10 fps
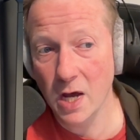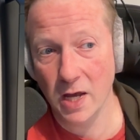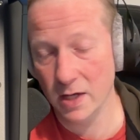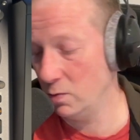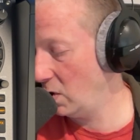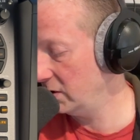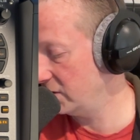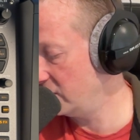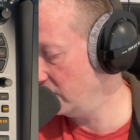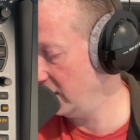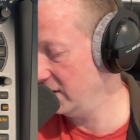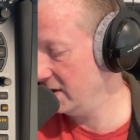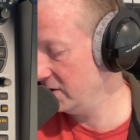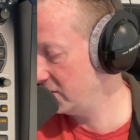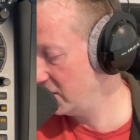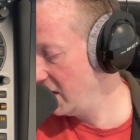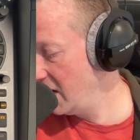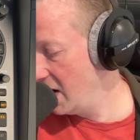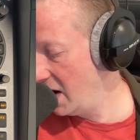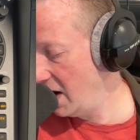And while it's doing this,
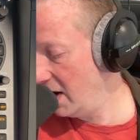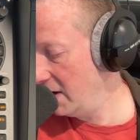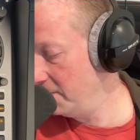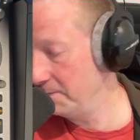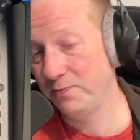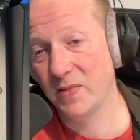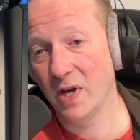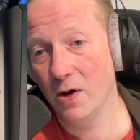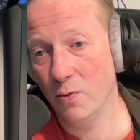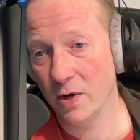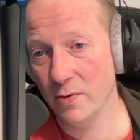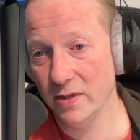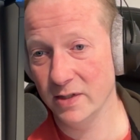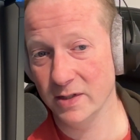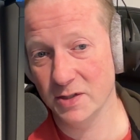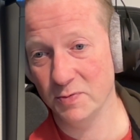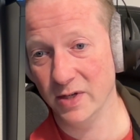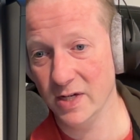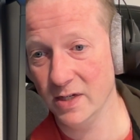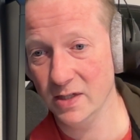what I wanted to
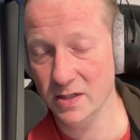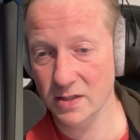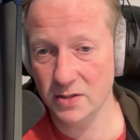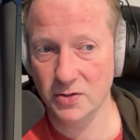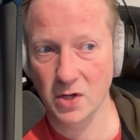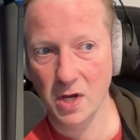explain is